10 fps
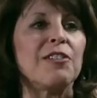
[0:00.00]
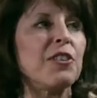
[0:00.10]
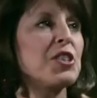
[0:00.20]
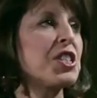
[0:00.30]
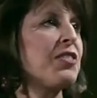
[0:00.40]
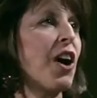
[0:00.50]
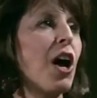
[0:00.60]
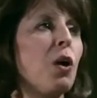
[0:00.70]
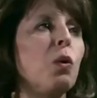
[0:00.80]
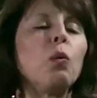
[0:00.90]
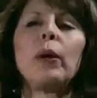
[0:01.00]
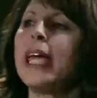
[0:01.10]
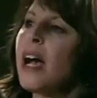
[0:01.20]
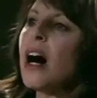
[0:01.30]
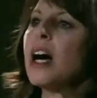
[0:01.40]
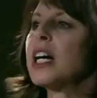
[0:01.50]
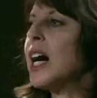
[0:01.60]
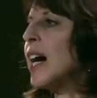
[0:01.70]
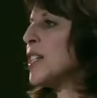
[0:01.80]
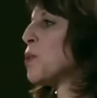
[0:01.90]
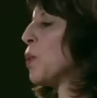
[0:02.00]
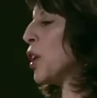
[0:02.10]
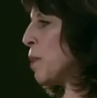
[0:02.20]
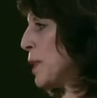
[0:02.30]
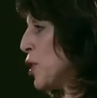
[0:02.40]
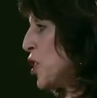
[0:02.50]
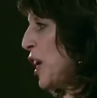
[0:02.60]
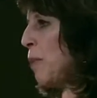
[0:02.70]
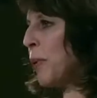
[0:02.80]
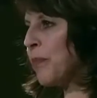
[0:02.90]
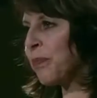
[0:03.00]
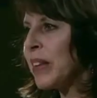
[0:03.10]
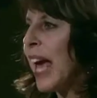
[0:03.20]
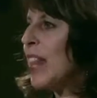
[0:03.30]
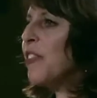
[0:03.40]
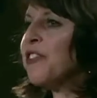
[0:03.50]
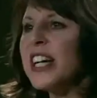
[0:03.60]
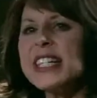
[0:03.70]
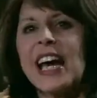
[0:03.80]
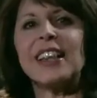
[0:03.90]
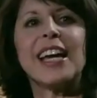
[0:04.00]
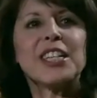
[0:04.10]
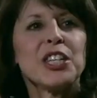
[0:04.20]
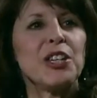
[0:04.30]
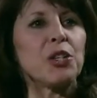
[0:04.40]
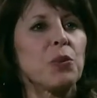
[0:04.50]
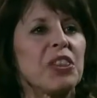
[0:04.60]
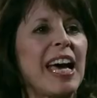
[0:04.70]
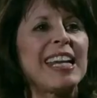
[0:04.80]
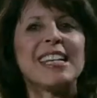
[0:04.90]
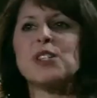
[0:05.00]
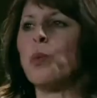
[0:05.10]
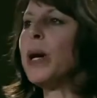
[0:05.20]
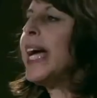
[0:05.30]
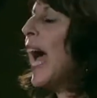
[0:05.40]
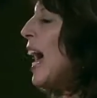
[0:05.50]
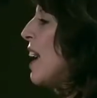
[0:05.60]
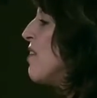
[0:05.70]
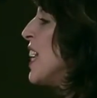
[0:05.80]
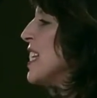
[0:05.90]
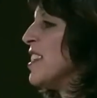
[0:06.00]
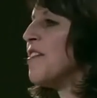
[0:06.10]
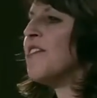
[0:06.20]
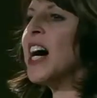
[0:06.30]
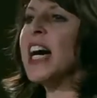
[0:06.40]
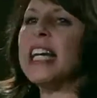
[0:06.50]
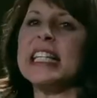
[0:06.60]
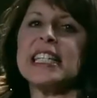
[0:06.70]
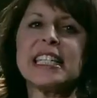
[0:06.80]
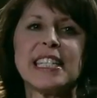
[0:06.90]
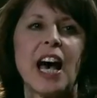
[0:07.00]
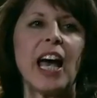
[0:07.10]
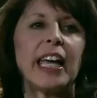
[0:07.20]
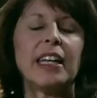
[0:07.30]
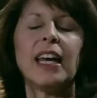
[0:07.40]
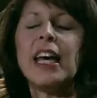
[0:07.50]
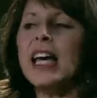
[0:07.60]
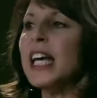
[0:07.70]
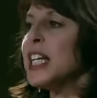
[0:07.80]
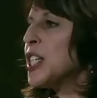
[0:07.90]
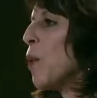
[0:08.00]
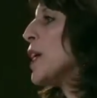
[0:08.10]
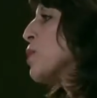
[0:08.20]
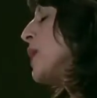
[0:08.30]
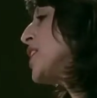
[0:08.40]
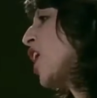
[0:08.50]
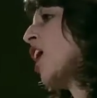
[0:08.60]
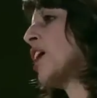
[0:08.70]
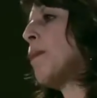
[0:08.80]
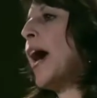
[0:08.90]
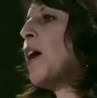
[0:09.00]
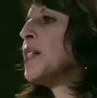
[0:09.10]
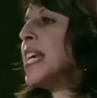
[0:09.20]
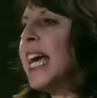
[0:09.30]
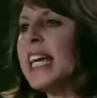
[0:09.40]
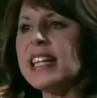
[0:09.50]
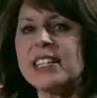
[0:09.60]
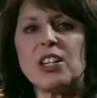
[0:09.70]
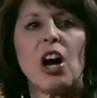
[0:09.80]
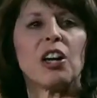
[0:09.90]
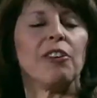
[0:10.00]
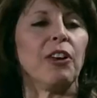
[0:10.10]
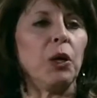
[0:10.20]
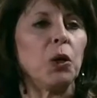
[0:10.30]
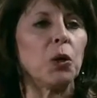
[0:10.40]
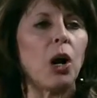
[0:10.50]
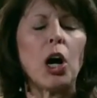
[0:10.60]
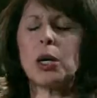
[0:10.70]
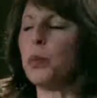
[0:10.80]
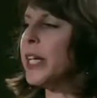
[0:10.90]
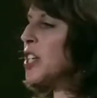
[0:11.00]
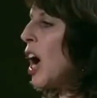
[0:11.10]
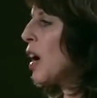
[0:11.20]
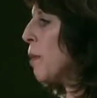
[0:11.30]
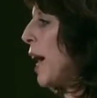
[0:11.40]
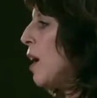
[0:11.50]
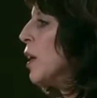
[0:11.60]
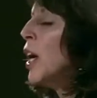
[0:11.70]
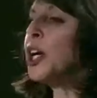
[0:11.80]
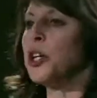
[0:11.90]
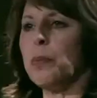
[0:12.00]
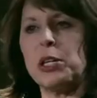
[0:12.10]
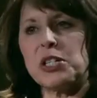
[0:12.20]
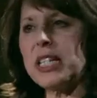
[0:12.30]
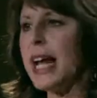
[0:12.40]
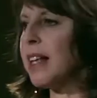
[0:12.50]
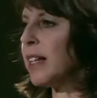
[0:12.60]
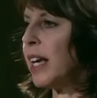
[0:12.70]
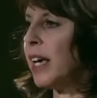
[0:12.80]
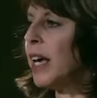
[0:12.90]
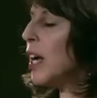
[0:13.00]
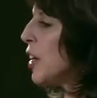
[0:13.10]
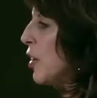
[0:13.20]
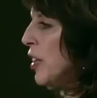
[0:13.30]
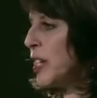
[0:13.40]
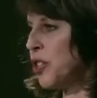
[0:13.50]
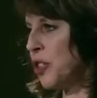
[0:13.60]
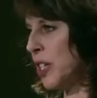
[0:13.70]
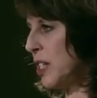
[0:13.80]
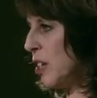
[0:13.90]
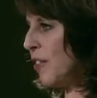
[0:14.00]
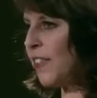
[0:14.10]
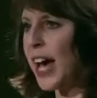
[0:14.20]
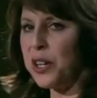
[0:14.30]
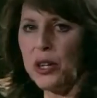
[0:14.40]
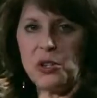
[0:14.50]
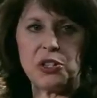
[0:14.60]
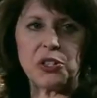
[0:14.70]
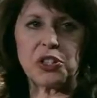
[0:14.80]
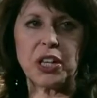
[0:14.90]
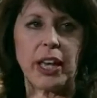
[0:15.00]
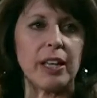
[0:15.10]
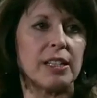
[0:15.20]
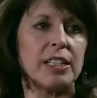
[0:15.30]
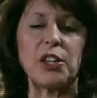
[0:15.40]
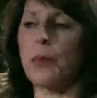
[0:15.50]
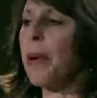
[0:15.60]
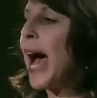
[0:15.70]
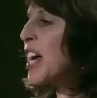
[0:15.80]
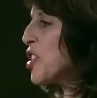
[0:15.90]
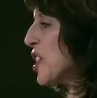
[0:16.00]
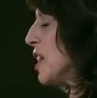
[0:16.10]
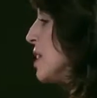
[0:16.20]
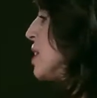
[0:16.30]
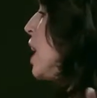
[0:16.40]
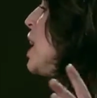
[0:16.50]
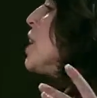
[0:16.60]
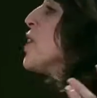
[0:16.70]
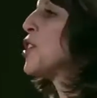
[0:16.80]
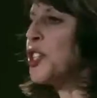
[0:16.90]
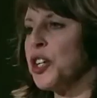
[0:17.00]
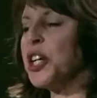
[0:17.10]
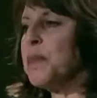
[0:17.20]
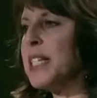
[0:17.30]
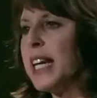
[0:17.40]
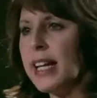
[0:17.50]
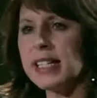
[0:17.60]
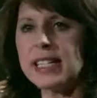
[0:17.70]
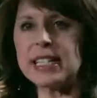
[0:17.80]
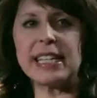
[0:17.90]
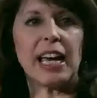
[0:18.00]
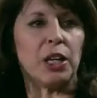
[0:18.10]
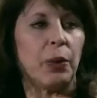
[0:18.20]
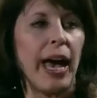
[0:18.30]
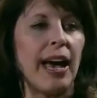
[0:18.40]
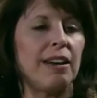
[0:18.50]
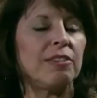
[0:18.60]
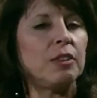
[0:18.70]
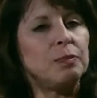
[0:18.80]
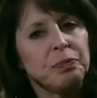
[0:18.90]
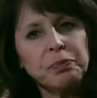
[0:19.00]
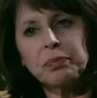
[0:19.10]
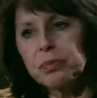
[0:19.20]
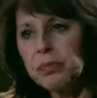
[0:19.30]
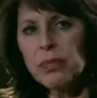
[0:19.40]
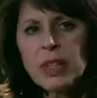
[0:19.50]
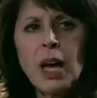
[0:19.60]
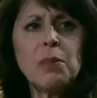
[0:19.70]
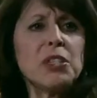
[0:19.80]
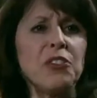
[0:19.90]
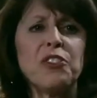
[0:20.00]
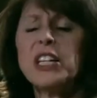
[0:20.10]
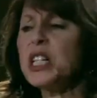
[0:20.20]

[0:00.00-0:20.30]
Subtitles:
First of all, we are God's workmanship. And the phrase I like to use with that is, we have a divine design. So as we talk about taking stock of who you are, and we talk about your personality, your interests, your values, your skills, your passions, the circumstances that you have, different